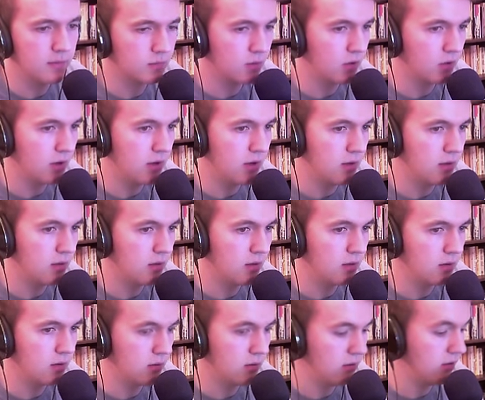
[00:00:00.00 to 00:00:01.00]
Okay,
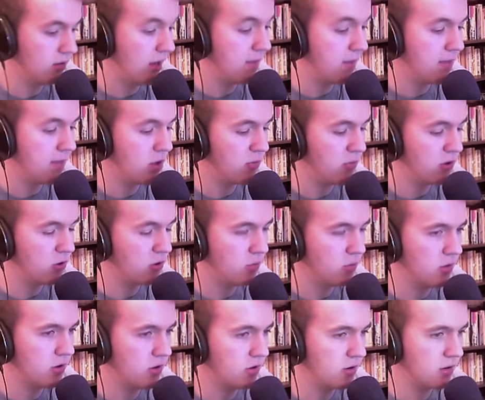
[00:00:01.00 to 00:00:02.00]
that may or may not
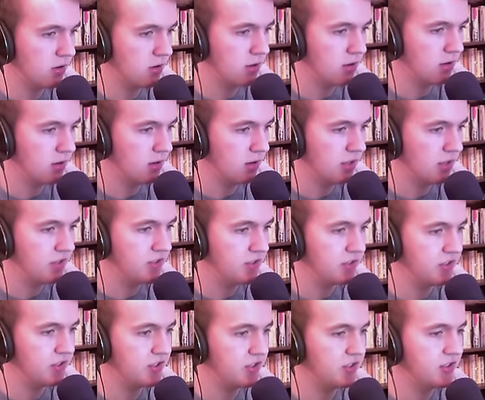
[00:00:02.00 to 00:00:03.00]
work. Let's
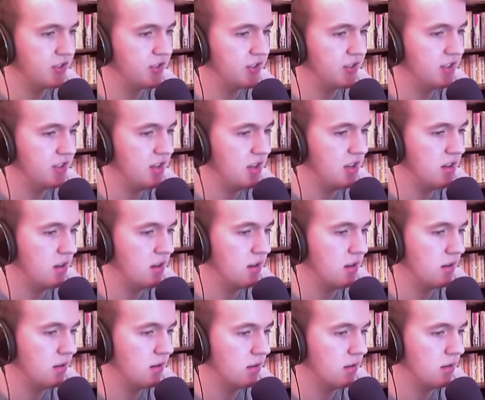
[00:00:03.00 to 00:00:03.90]
see.